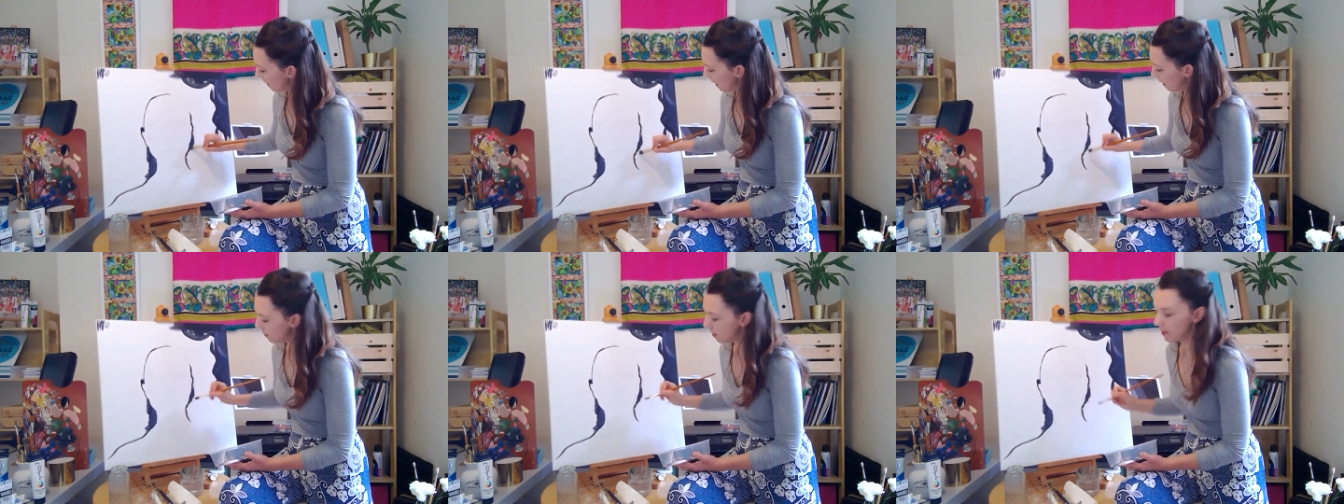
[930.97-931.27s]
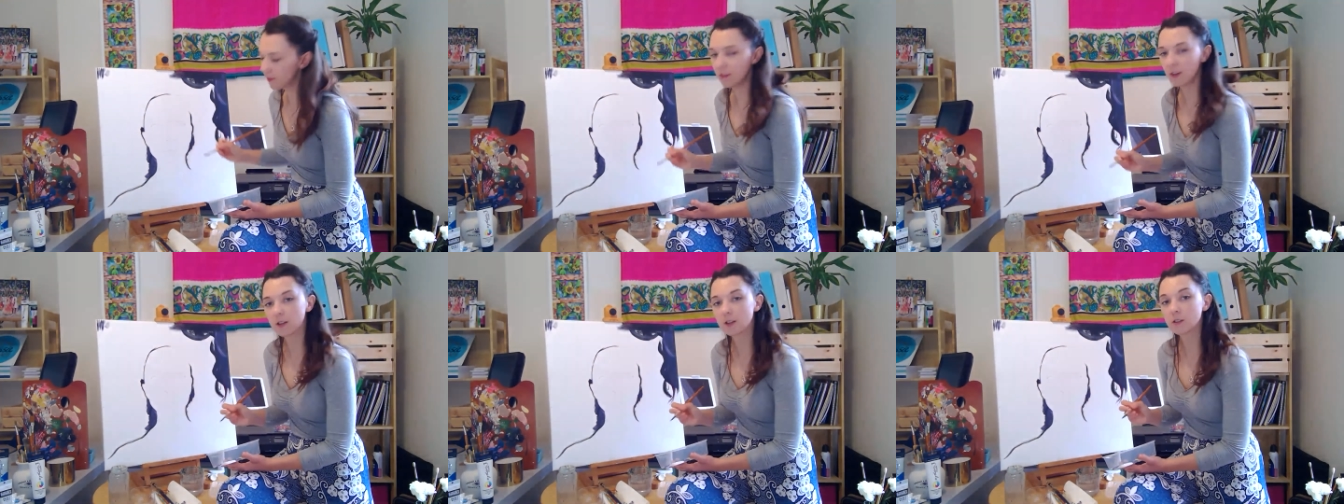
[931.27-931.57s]
had a bit of
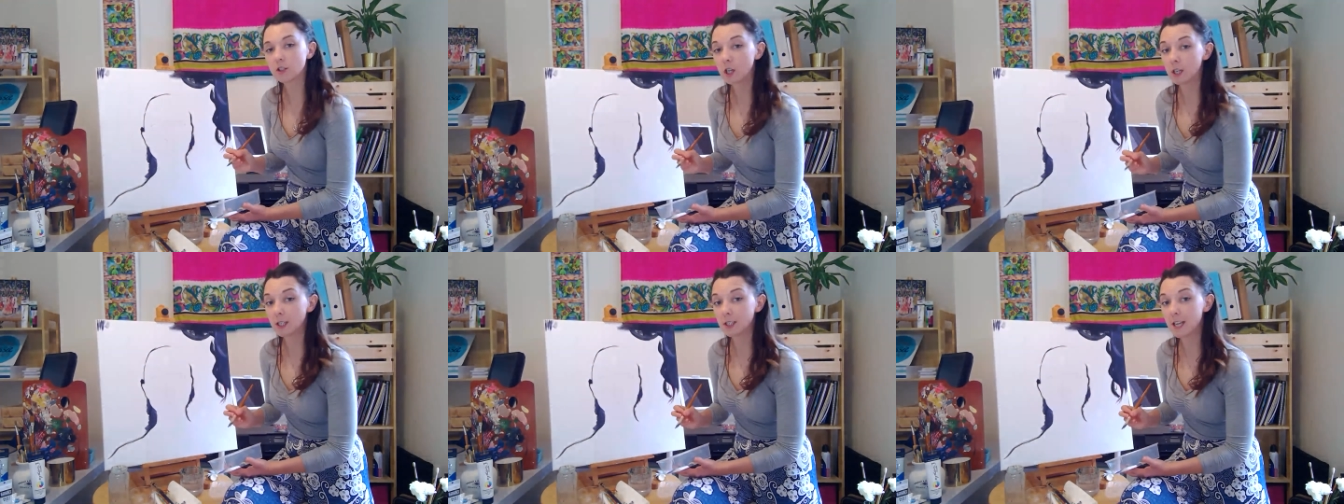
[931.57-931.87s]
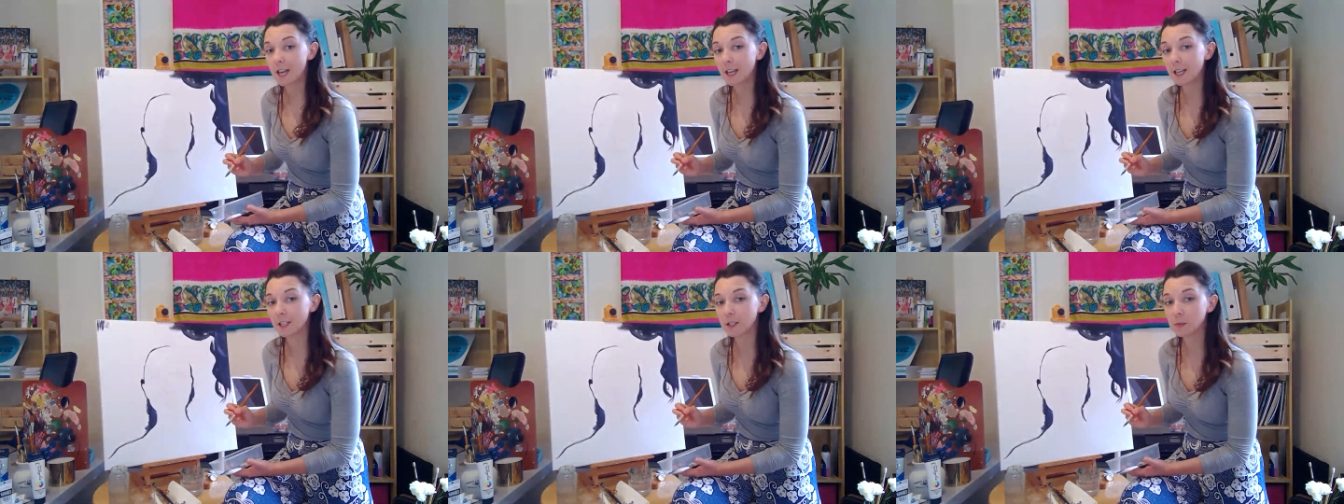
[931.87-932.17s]
fun trying to
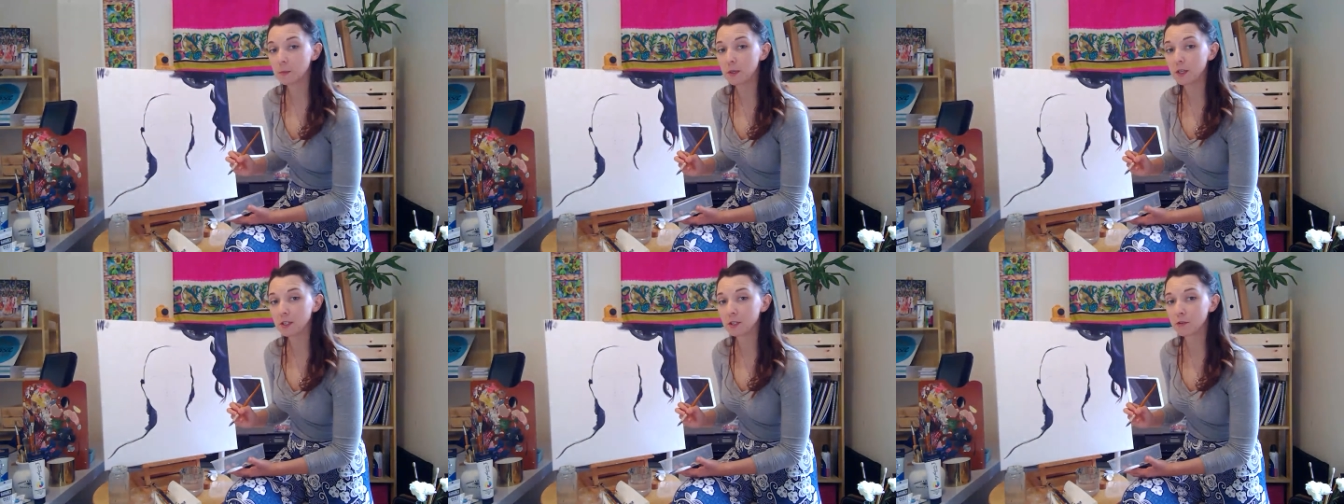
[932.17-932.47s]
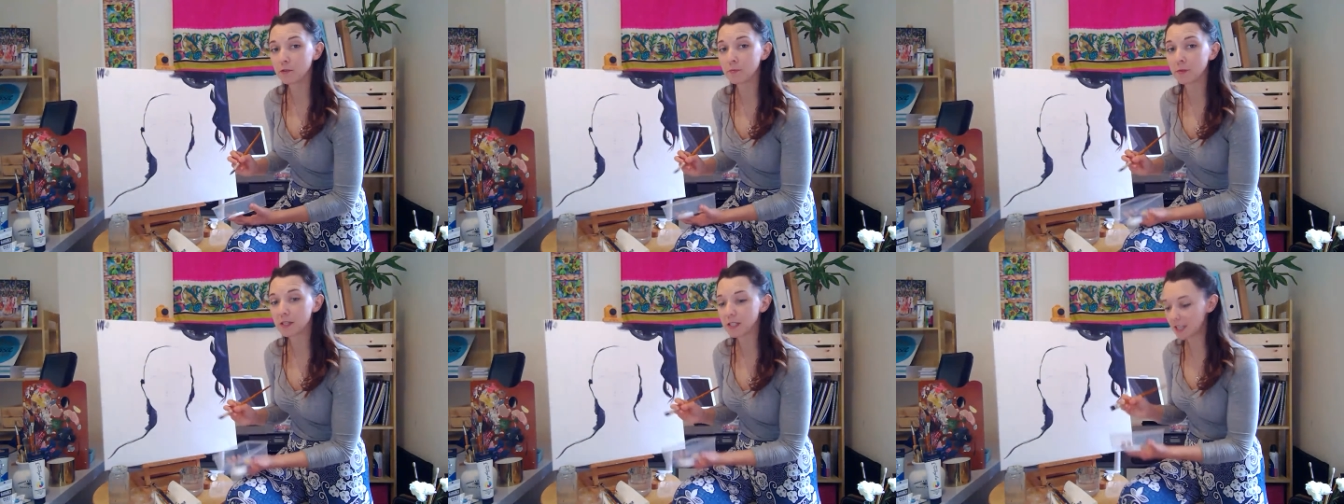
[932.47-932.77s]
take this picture
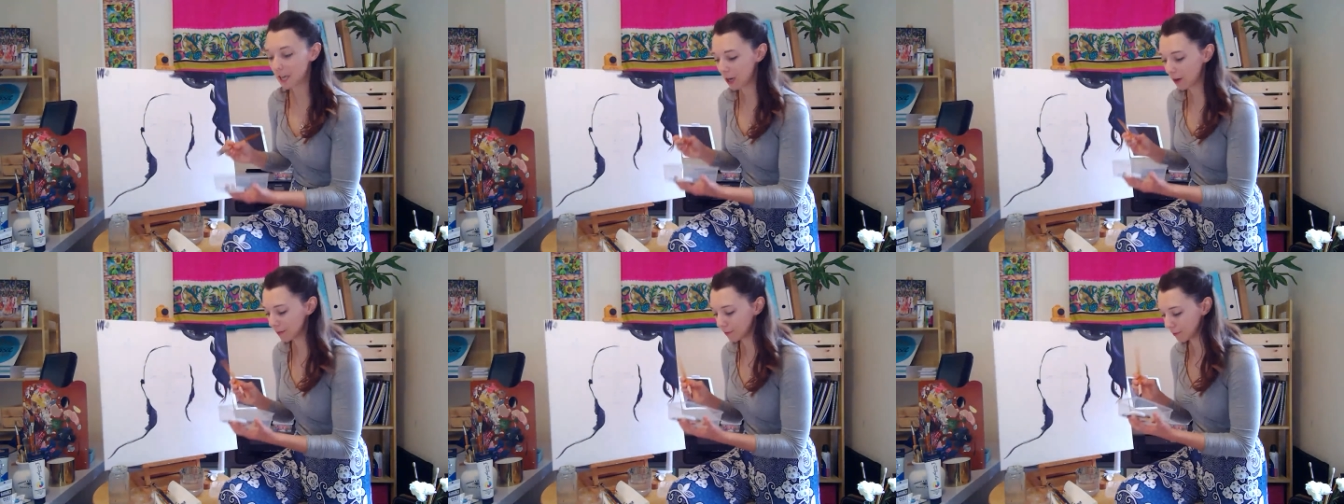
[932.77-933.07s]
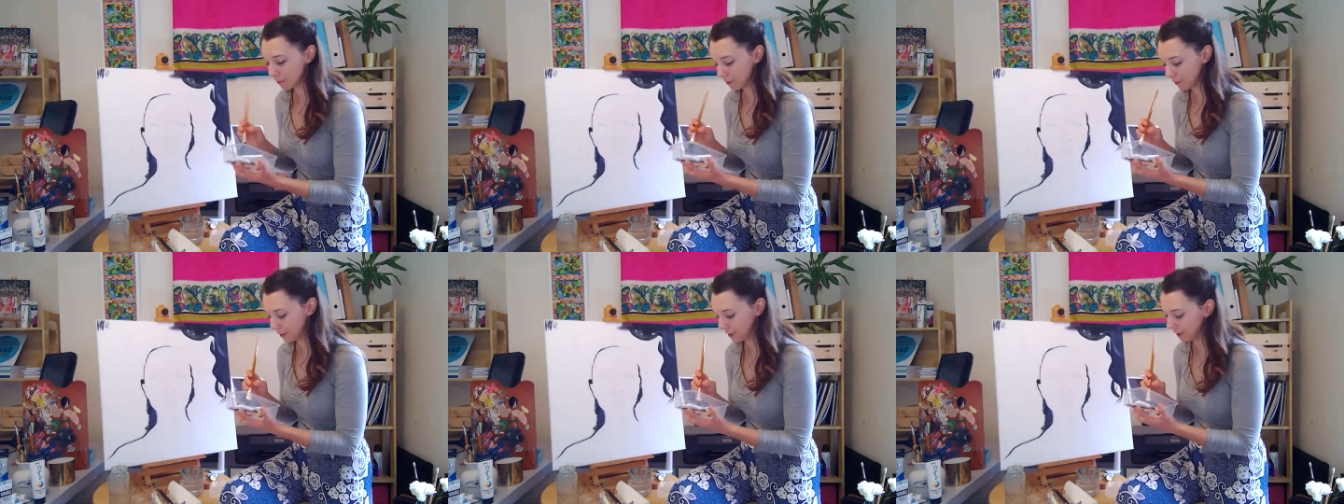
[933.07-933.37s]
of
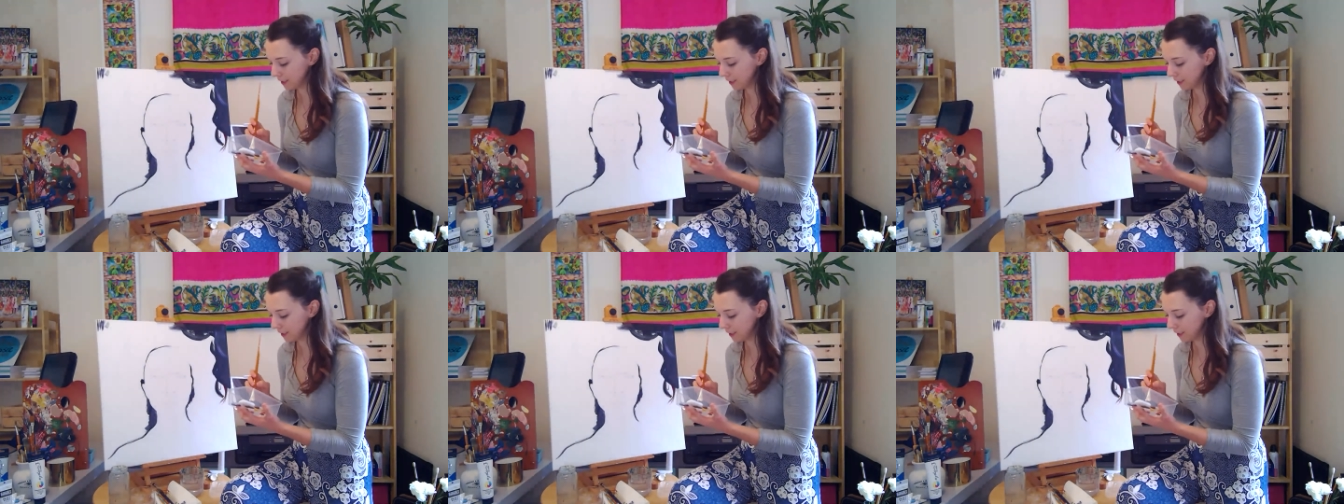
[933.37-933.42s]
myself.